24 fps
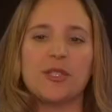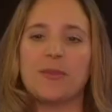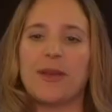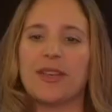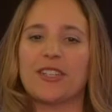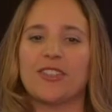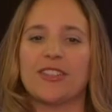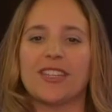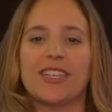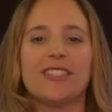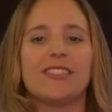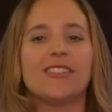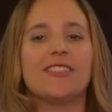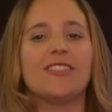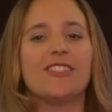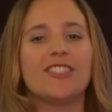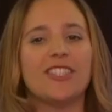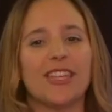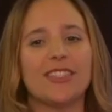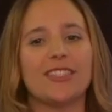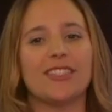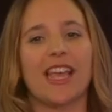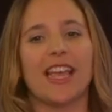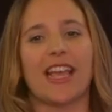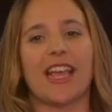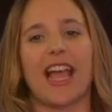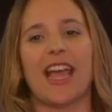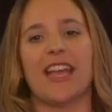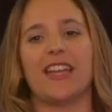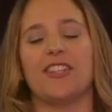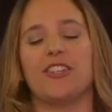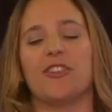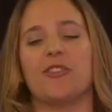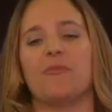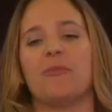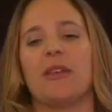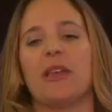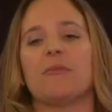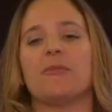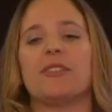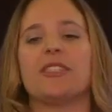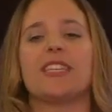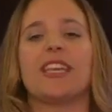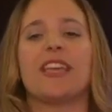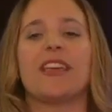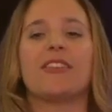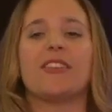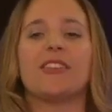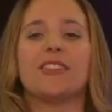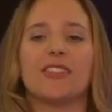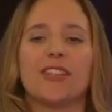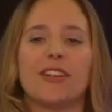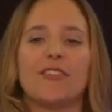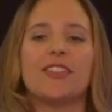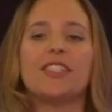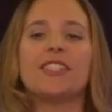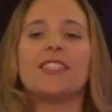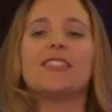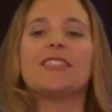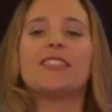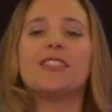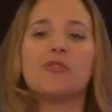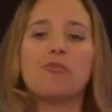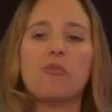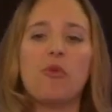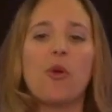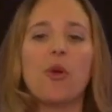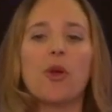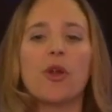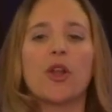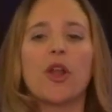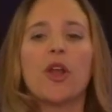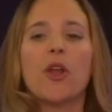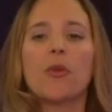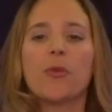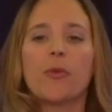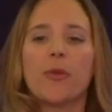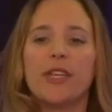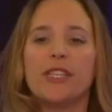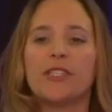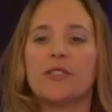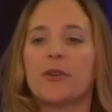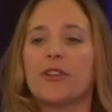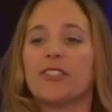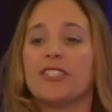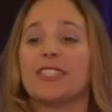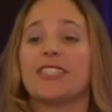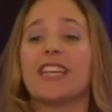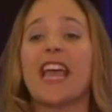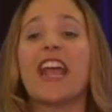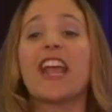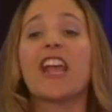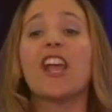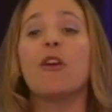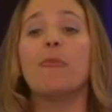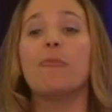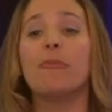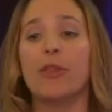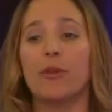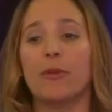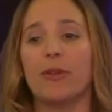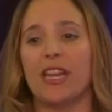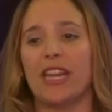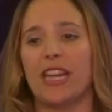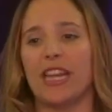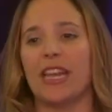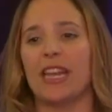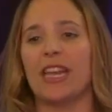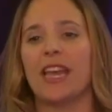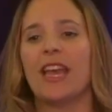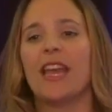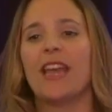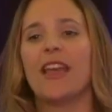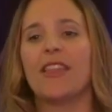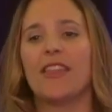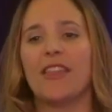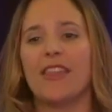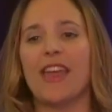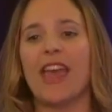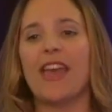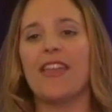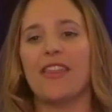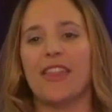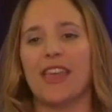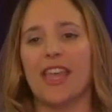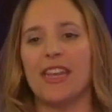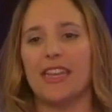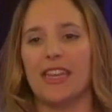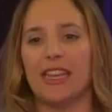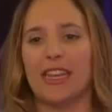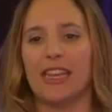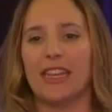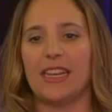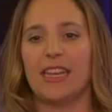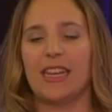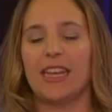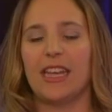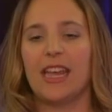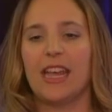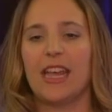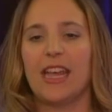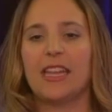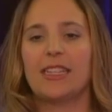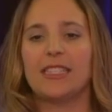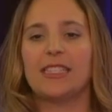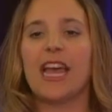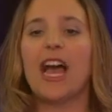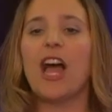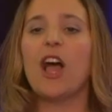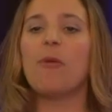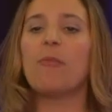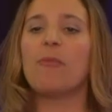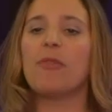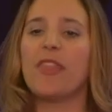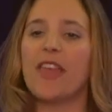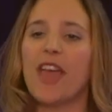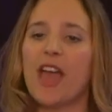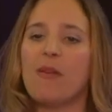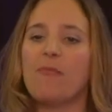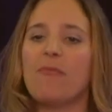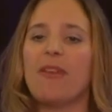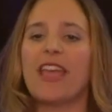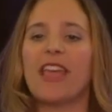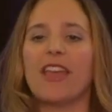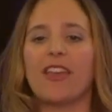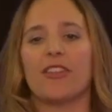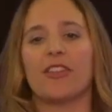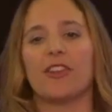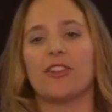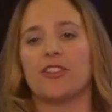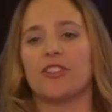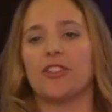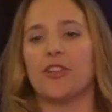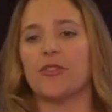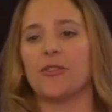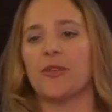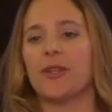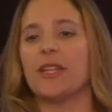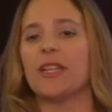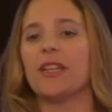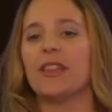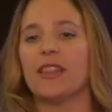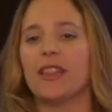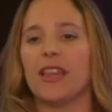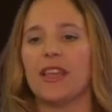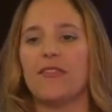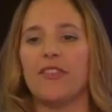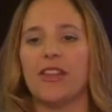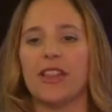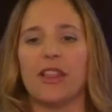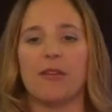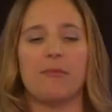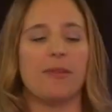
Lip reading: with special needs, just like I do, be able to get the services, support, resources, and community that they need to help them and their children live a